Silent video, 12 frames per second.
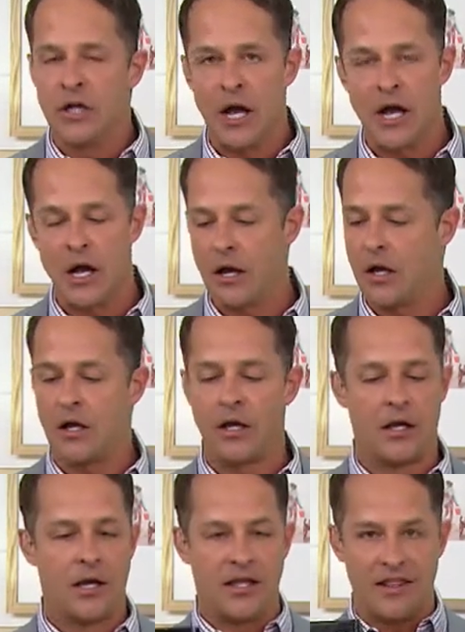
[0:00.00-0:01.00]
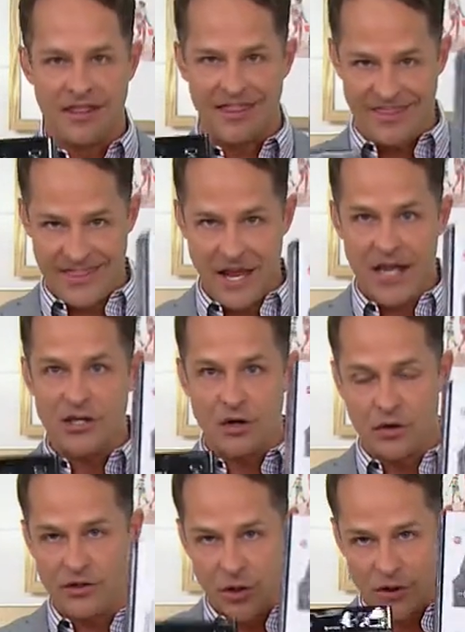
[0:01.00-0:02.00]
Uh, the,
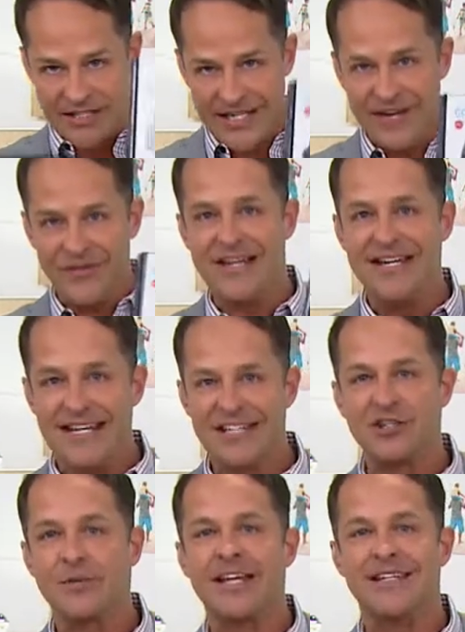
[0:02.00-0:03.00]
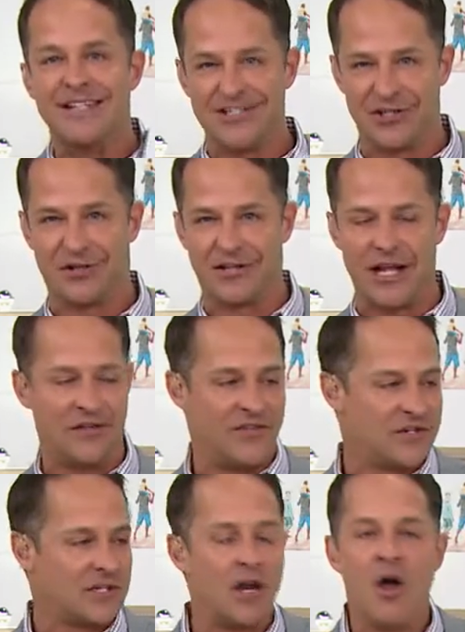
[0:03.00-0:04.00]
you, your TV needs to be a digital
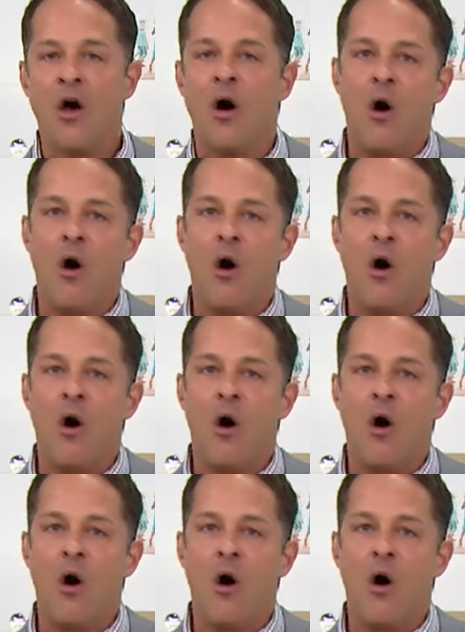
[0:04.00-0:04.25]
television.